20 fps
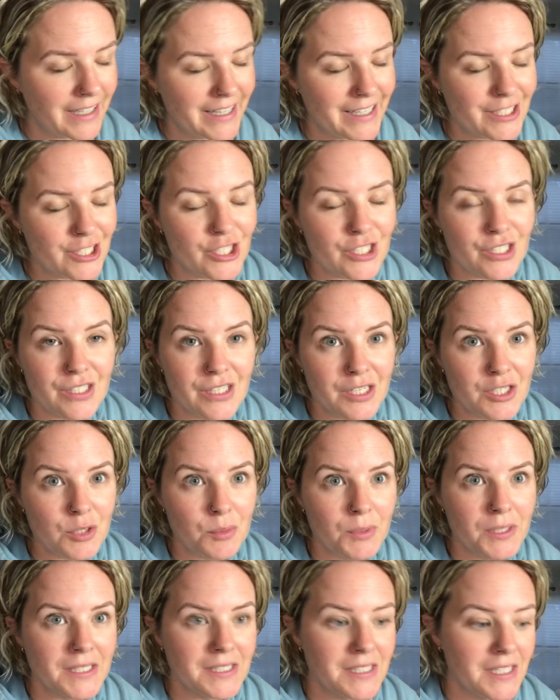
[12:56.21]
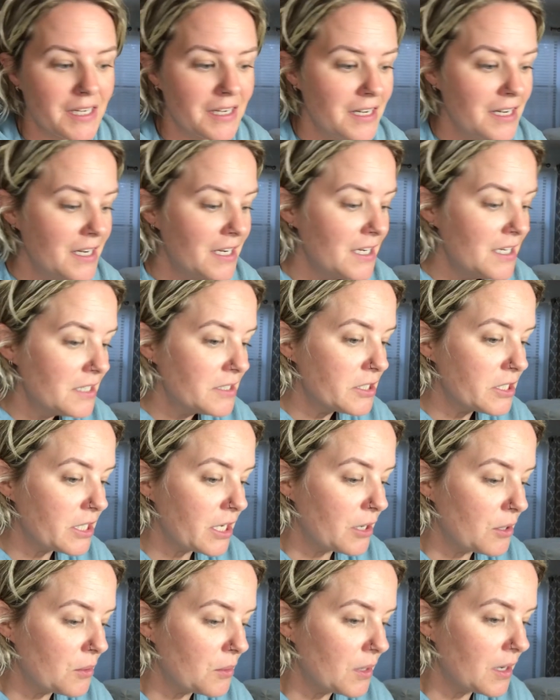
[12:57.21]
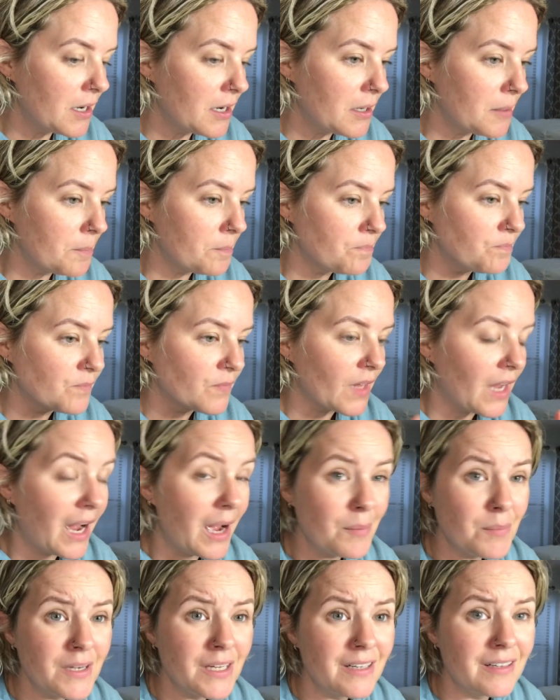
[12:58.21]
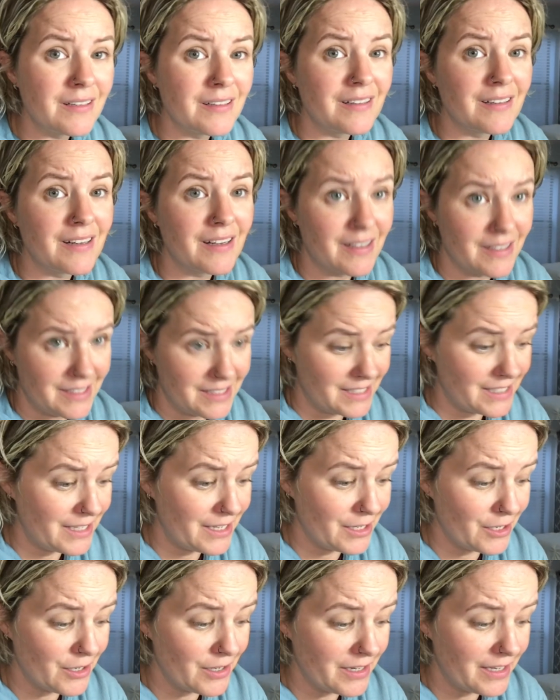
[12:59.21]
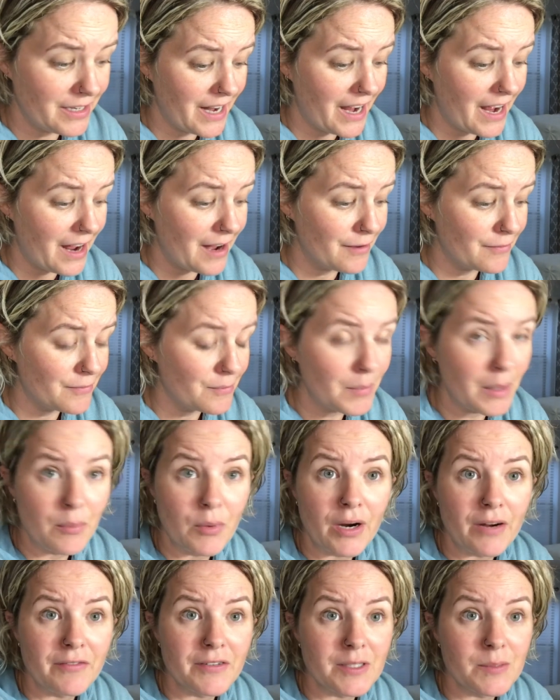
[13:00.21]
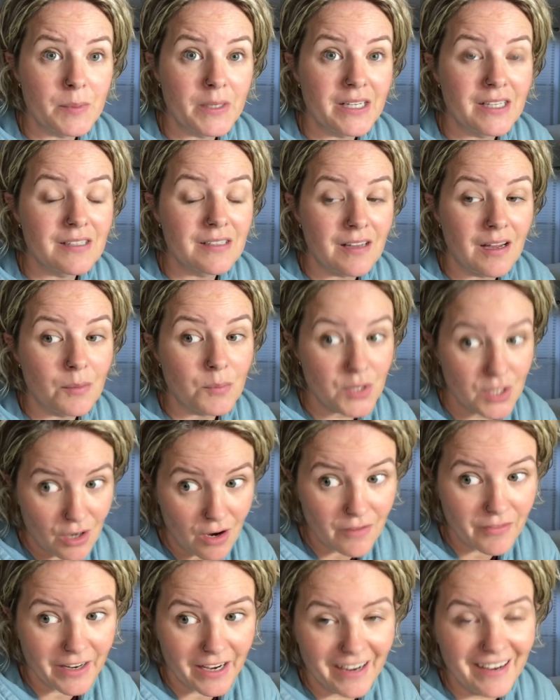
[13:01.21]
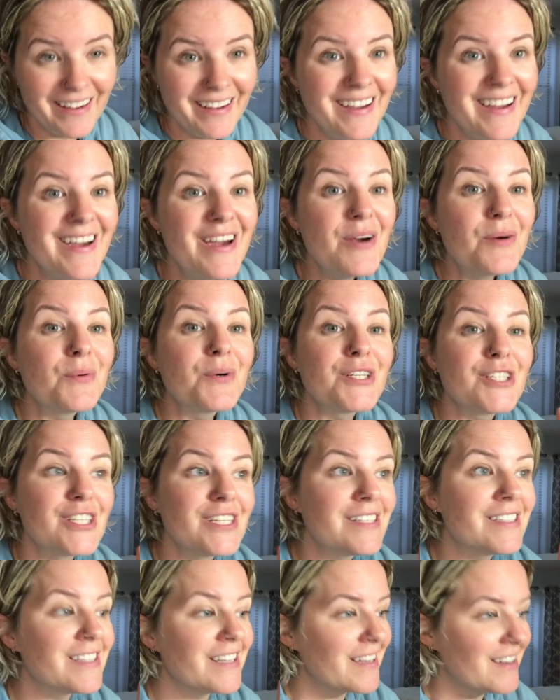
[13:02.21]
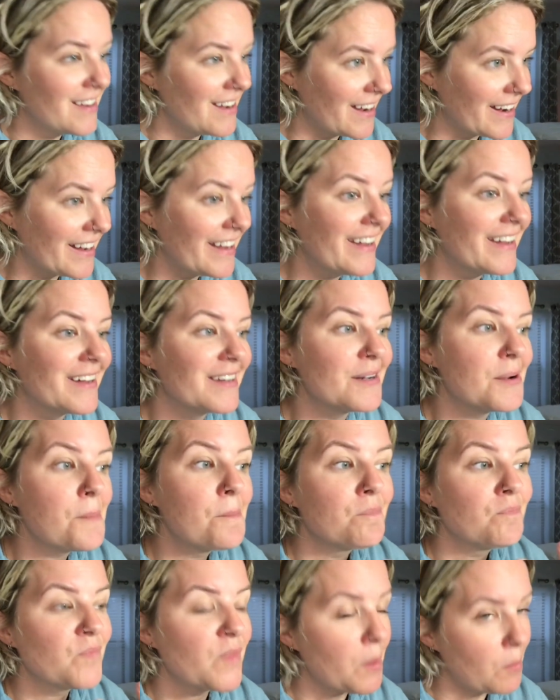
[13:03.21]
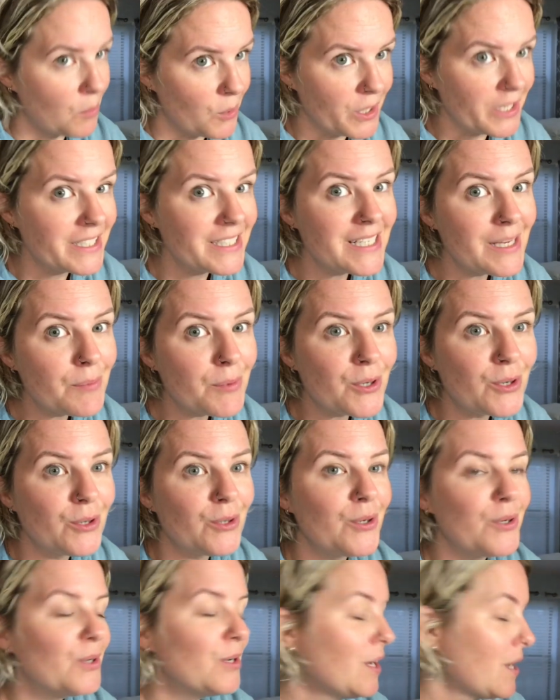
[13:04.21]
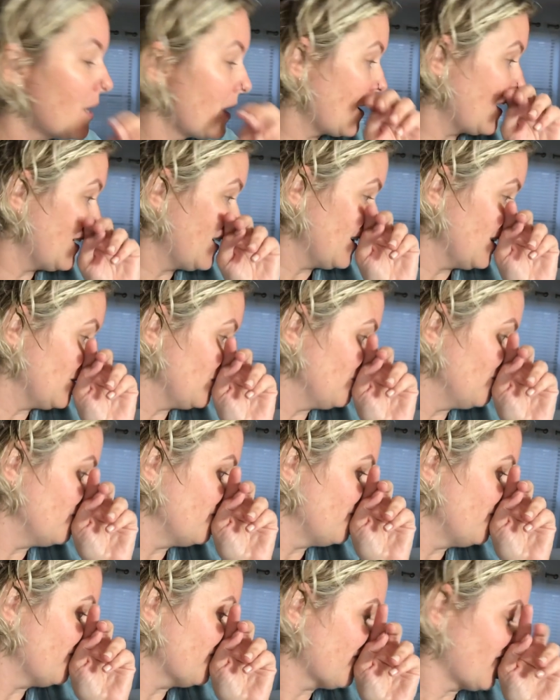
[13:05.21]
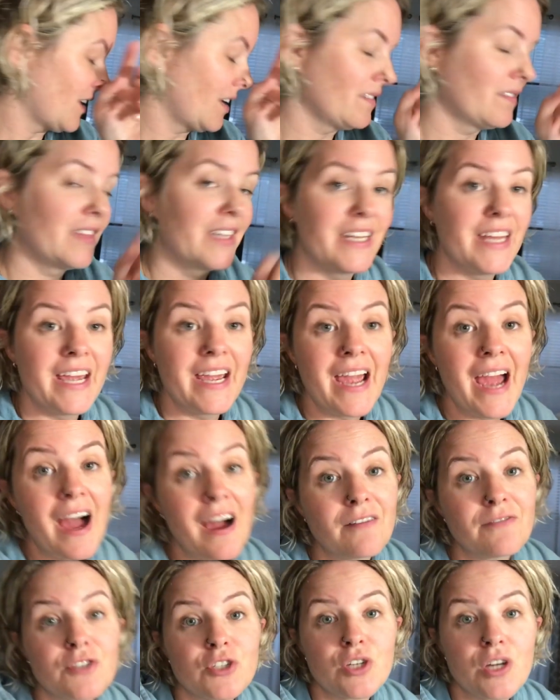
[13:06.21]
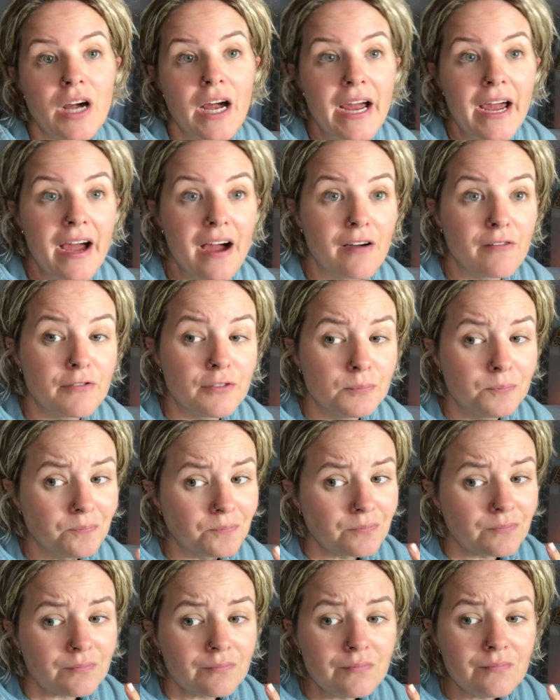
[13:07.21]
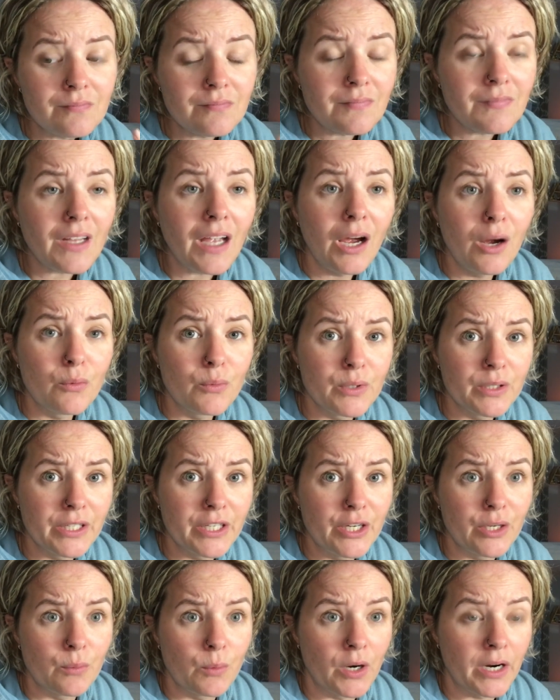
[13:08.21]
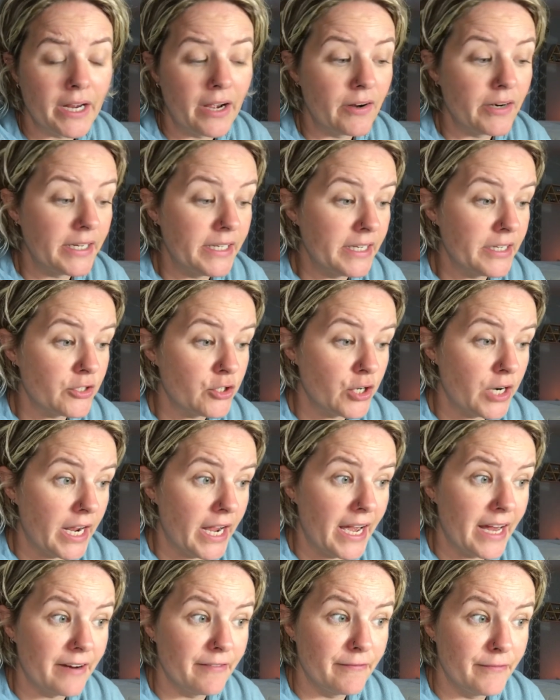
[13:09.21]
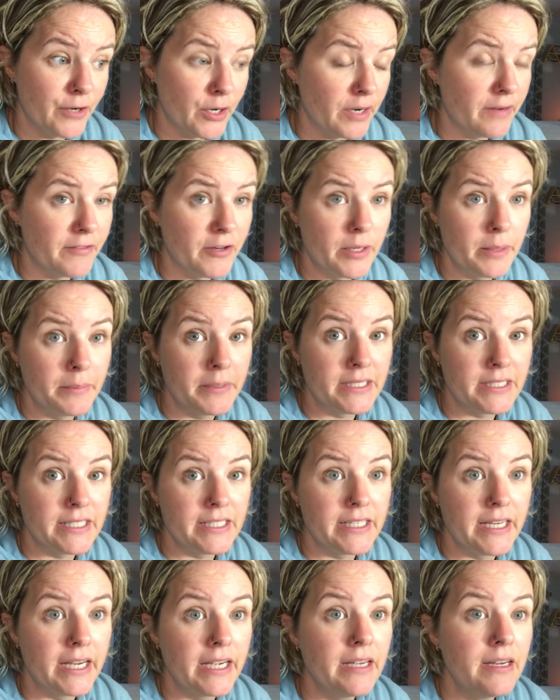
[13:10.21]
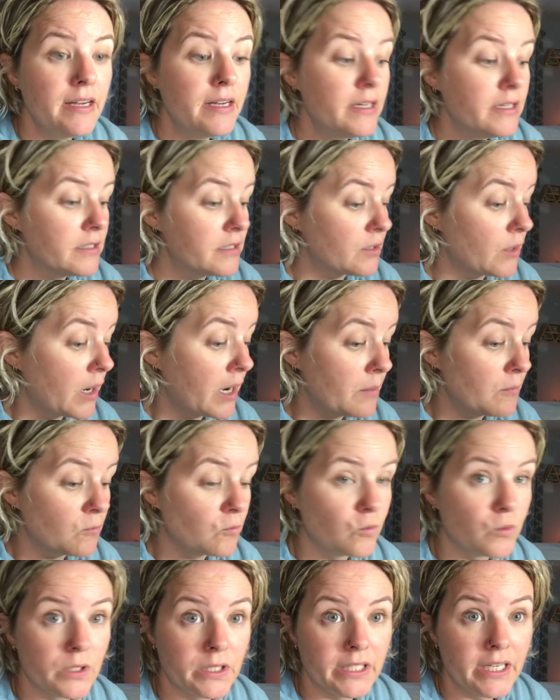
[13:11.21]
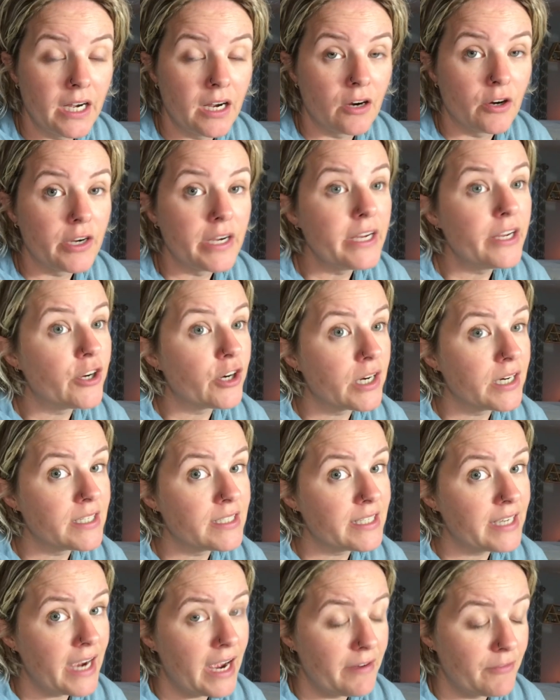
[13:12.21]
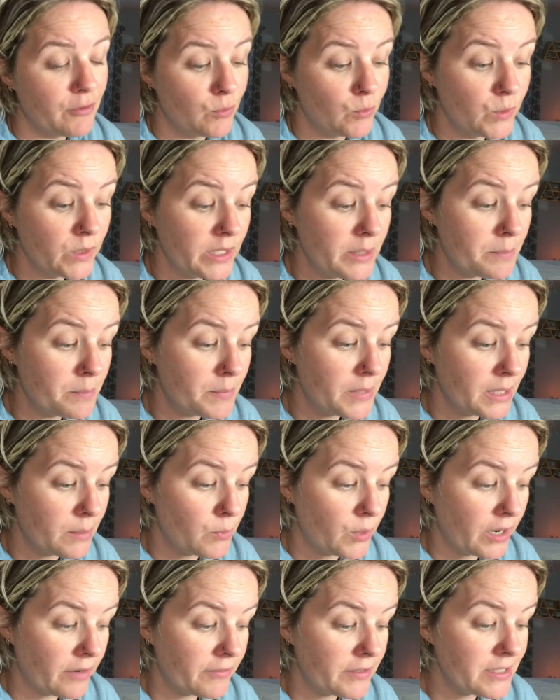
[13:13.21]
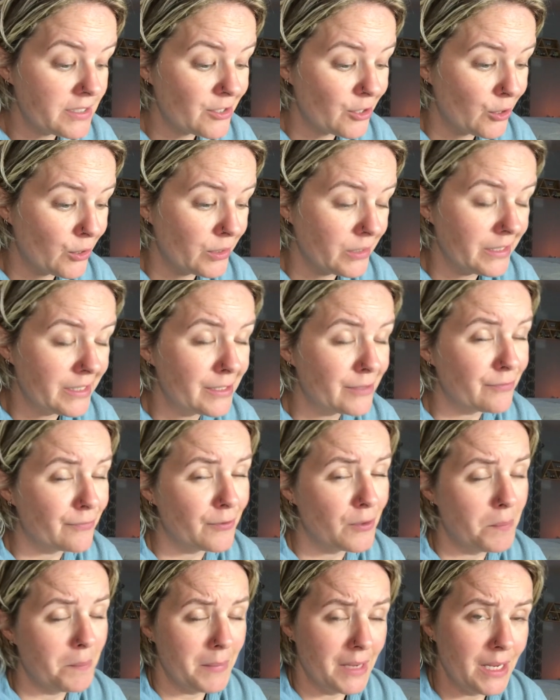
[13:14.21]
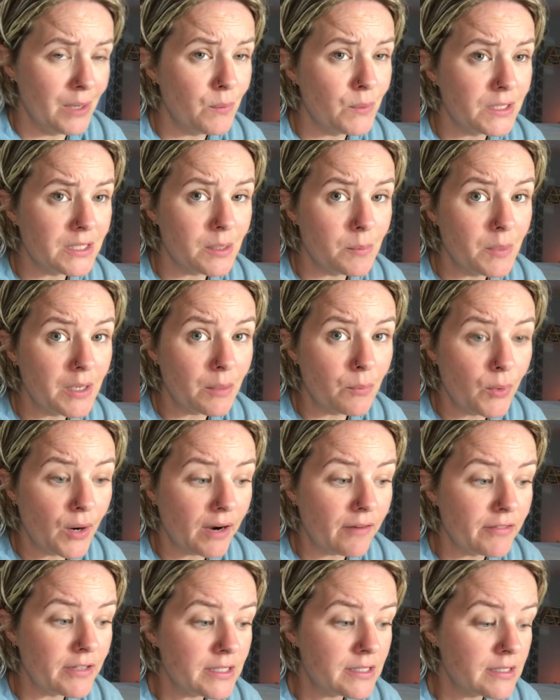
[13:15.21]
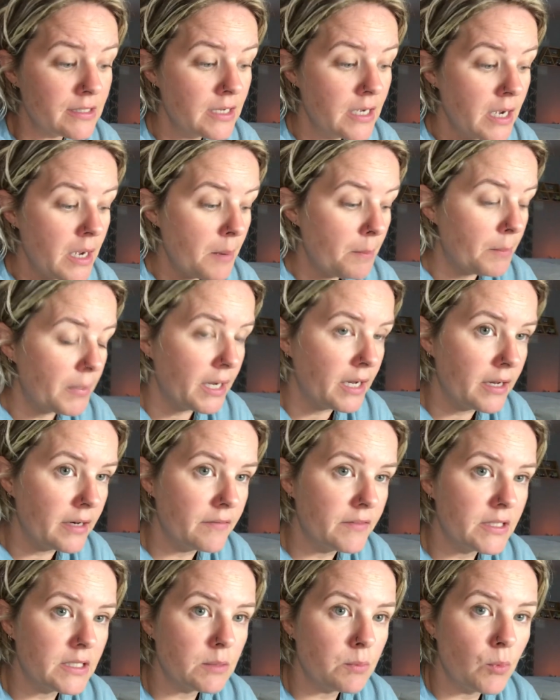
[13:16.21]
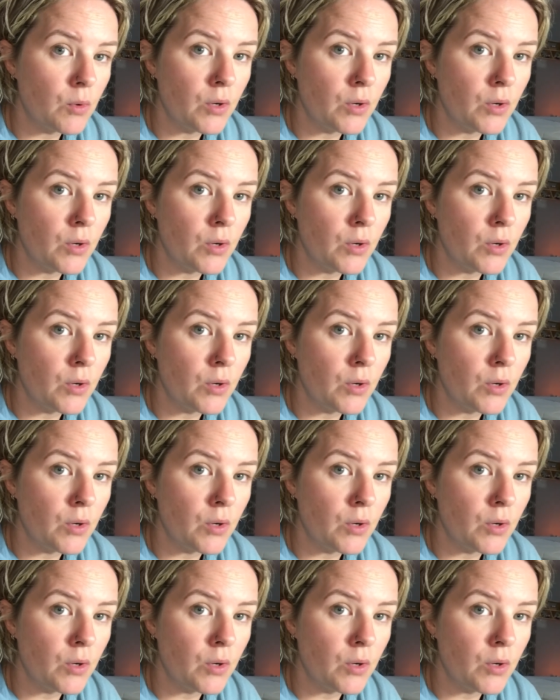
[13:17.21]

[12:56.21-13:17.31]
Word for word: it's just such a blessing. So, um, I'm gonna sit here have my breakfast because I'm starving, which is, again, pretty typical um, the day after I have a really good workout, and yesterday I had a very very busy day, so I'm really hungry. You're gonna see I have a really big breakfast, or at least for me what's a big breakfast, but this